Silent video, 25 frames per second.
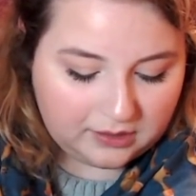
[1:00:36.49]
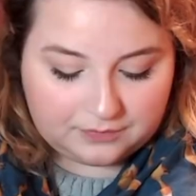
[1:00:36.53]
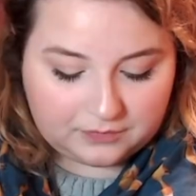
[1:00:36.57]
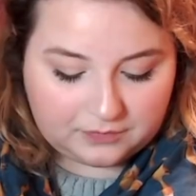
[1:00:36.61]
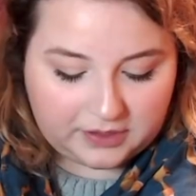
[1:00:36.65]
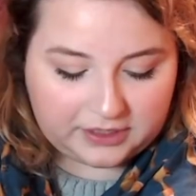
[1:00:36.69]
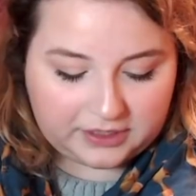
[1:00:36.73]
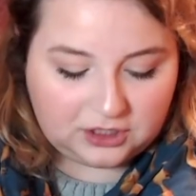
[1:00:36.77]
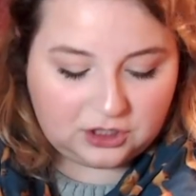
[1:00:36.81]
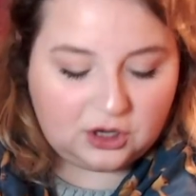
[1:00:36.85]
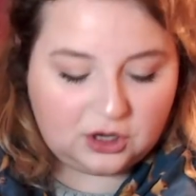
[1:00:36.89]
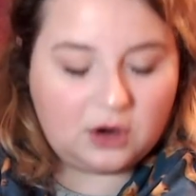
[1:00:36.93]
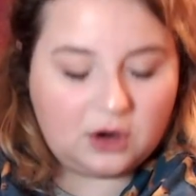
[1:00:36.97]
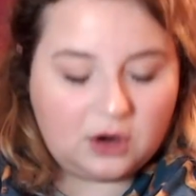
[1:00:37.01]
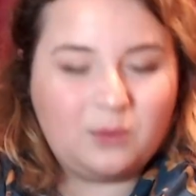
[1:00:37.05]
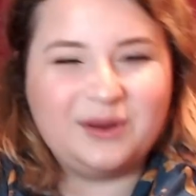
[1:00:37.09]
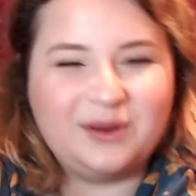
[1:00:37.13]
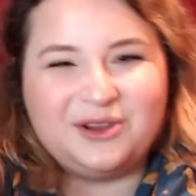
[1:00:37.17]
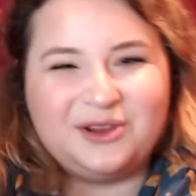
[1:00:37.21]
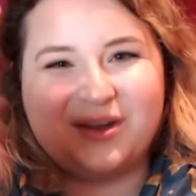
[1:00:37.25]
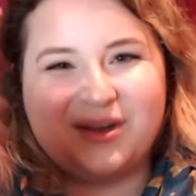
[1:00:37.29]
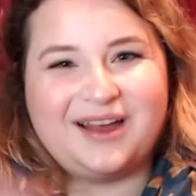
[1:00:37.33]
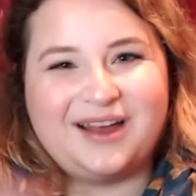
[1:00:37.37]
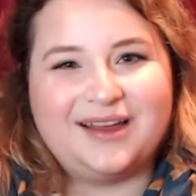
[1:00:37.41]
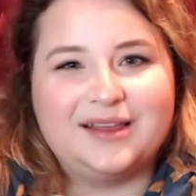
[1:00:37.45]
like, you know, when you
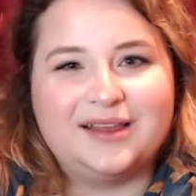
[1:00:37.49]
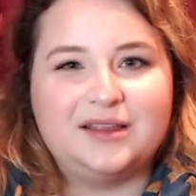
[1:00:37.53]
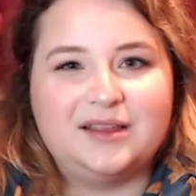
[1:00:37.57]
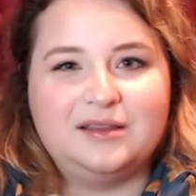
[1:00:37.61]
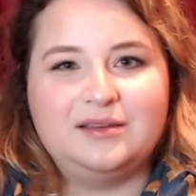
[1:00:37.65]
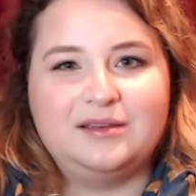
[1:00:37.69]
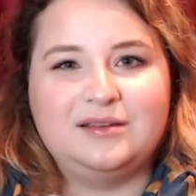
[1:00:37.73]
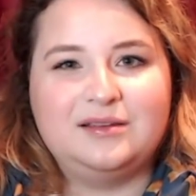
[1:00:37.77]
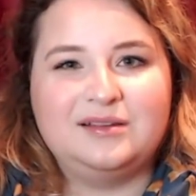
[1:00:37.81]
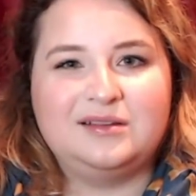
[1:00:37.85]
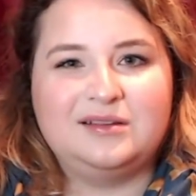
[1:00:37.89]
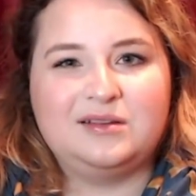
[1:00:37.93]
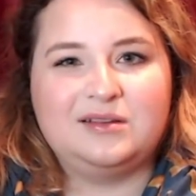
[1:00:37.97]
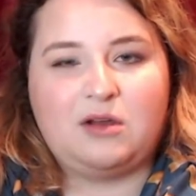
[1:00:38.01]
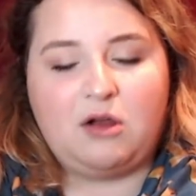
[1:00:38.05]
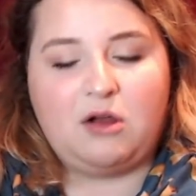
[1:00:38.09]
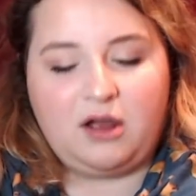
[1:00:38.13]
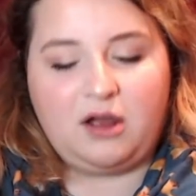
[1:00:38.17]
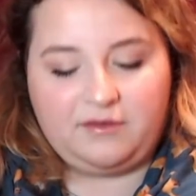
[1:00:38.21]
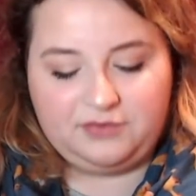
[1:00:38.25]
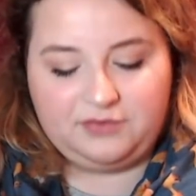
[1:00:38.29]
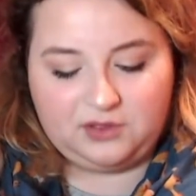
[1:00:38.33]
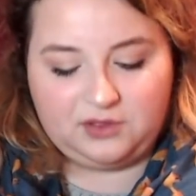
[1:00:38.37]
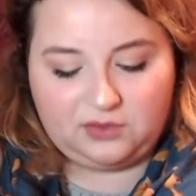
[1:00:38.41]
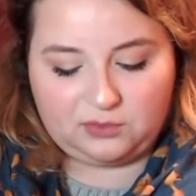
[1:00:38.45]
cut
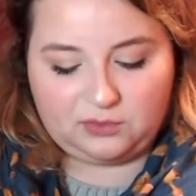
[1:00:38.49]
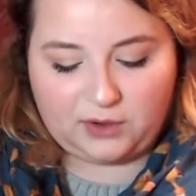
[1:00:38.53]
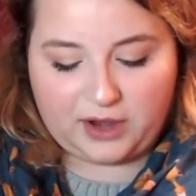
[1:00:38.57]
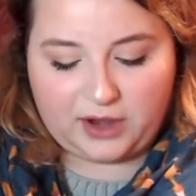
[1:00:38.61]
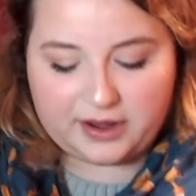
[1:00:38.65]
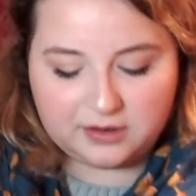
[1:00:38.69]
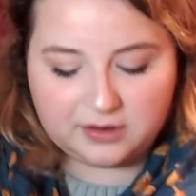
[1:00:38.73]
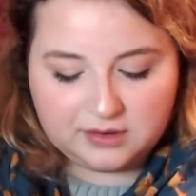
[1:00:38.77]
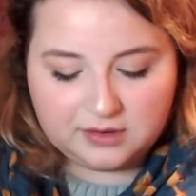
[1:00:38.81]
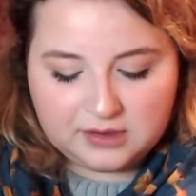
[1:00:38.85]
off the thread,